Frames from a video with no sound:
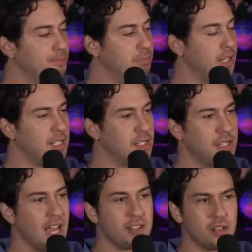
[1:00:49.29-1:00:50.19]
but
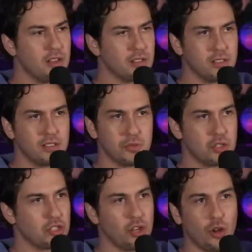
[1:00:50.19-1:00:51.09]
that song it was
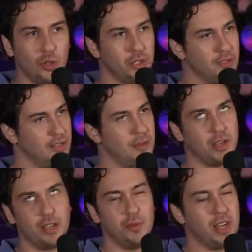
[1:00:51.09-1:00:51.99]
just a holdover, and I'm
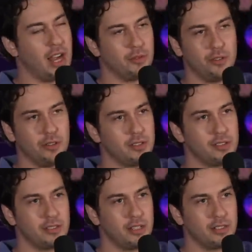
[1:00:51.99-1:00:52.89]
like, we got to record
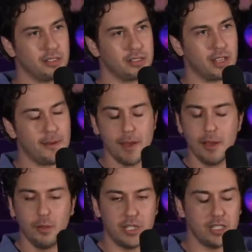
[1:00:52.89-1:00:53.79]
this song because it came.
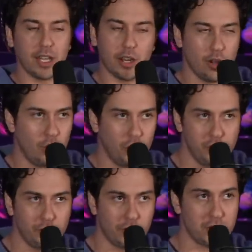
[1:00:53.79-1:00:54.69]
We did like a whole
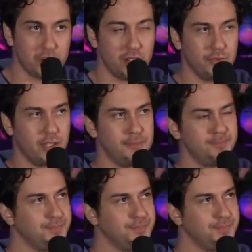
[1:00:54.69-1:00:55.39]
new version of it